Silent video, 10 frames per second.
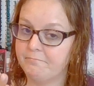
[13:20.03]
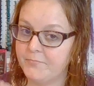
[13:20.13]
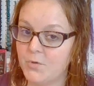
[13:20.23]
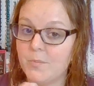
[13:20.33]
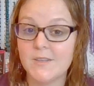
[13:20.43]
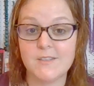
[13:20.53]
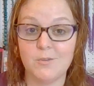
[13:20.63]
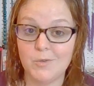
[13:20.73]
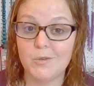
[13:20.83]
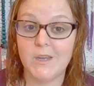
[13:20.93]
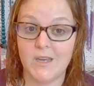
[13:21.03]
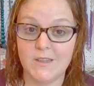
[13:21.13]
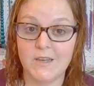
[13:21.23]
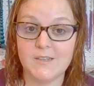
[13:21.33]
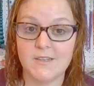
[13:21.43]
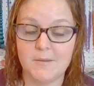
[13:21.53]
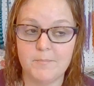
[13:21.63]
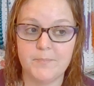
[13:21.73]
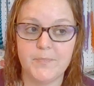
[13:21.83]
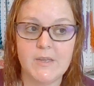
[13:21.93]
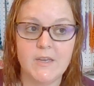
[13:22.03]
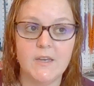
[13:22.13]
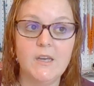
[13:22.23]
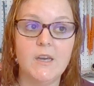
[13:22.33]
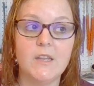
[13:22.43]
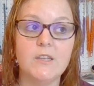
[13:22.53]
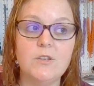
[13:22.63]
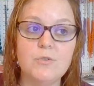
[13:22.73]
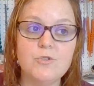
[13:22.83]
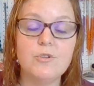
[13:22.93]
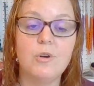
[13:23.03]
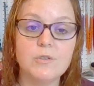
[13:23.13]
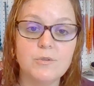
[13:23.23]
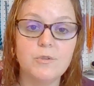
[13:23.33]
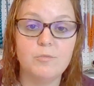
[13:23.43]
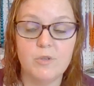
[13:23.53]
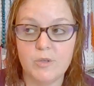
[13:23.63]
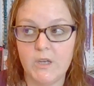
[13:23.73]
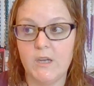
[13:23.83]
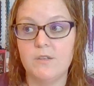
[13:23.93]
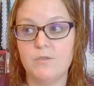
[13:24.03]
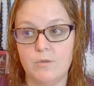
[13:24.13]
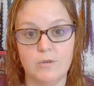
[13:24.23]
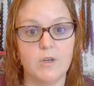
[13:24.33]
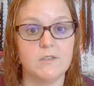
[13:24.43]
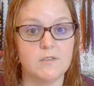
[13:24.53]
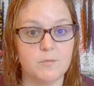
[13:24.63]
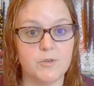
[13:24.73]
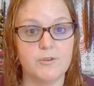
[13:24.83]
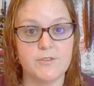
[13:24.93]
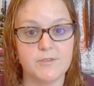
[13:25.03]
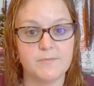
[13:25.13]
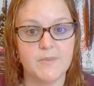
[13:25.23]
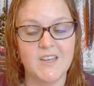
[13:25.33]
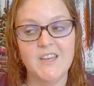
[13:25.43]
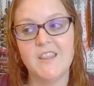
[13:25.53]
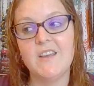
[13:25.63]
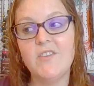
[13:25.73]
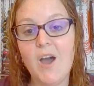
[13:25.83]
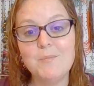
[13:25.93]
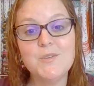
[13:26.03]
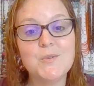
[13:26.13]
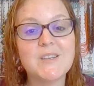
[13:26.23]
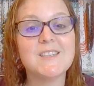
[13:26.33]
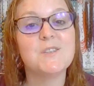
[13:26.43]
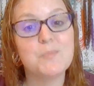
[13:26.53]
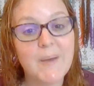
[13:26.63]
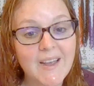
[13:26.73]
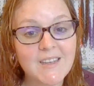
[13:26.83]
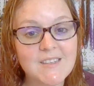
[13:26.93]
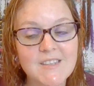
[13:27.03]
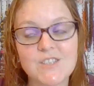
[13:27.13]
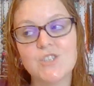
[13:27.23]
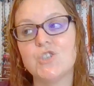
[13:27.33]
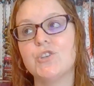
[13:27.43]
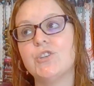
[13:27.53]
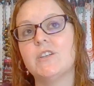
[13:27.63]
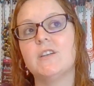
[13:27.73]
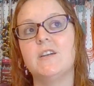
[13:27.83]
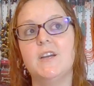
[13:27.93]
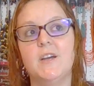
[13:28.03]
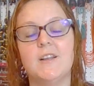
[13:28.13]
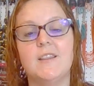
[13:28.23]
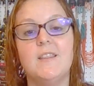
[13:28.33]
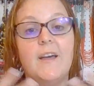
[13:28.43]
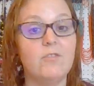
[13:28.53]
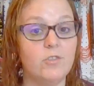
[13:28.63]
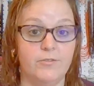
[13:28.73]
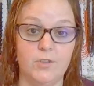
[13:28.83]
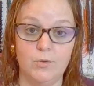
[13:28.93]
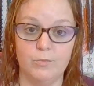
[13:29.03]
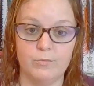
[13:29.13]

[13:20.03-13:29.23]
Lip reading: You must communicate that to them. And then you should also communicate to your customers. They've come to expect a certain level of you.